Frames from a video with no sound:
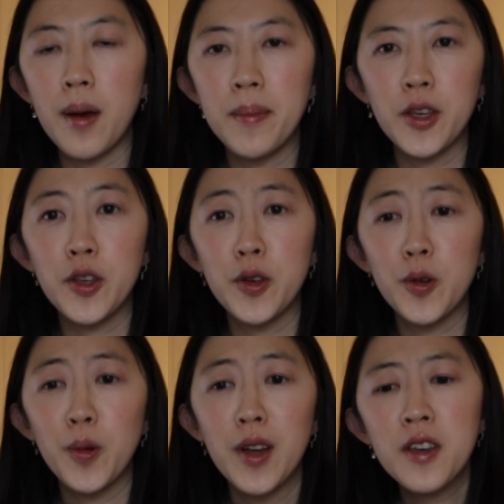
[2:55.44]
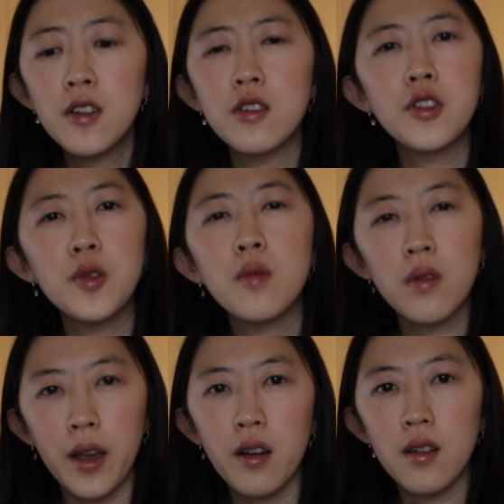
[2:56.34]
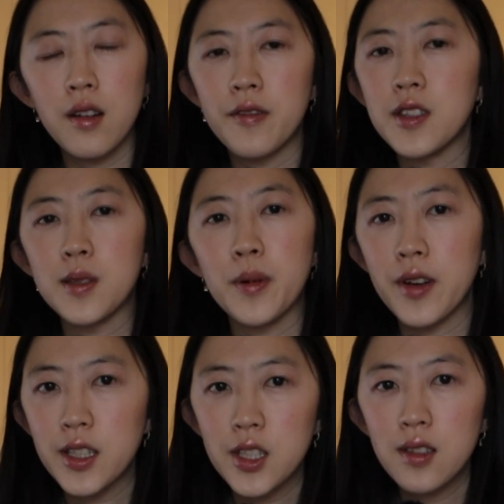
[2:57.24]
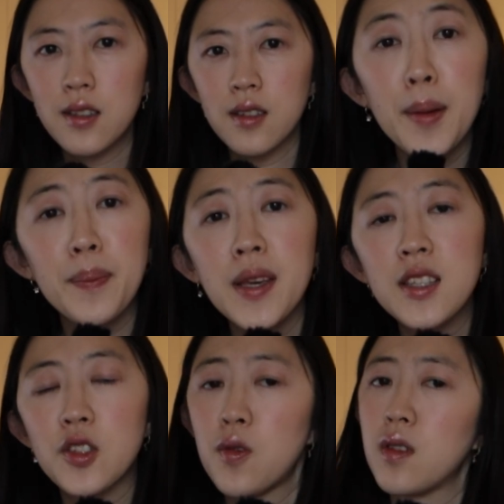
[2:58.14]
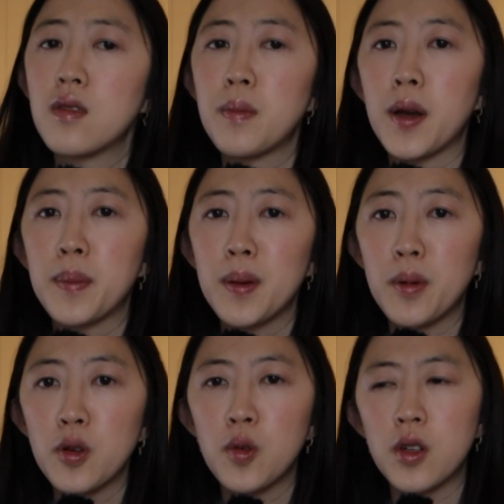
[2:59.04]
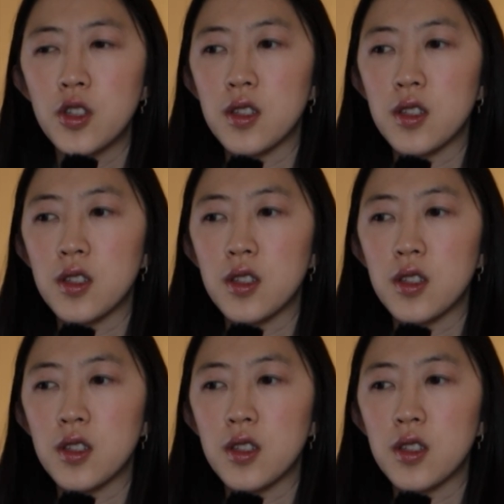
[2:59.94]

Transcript: that make you feel a new layer of inspiration. And being surrounded by people who are